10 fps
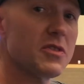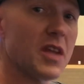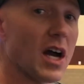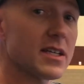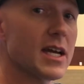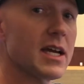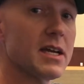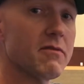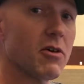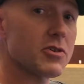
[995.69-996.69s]

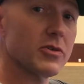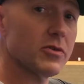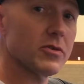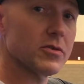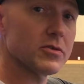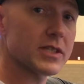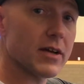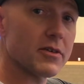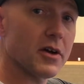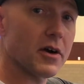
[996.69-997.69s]
Dante virtual
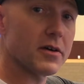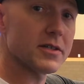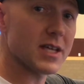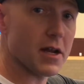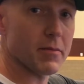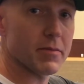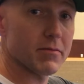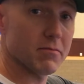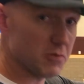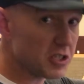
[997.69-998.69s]
sound card setup,
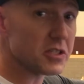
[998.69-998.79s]
which is